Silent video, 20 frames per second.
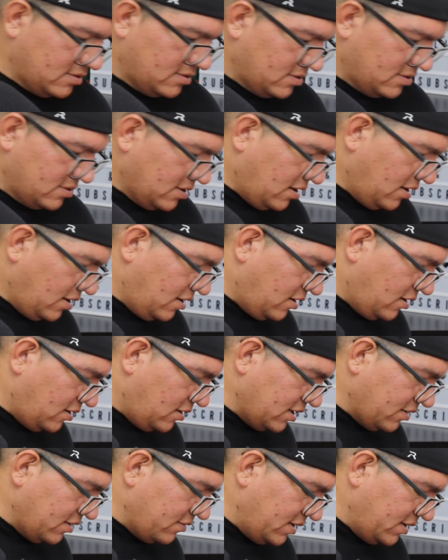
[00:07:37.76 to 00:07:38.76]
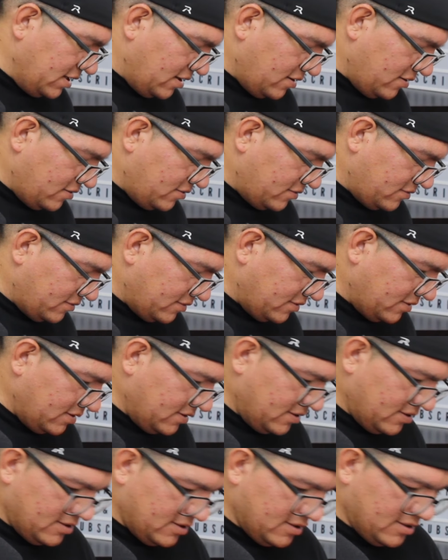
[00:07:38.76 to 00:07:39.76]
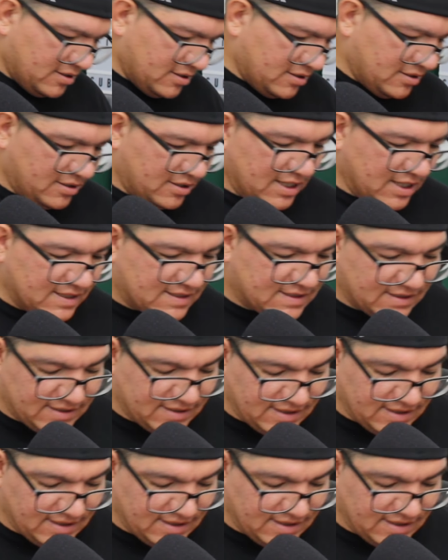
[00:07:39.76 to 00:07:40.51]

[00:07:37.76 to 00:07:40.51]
Oh, here we go. This this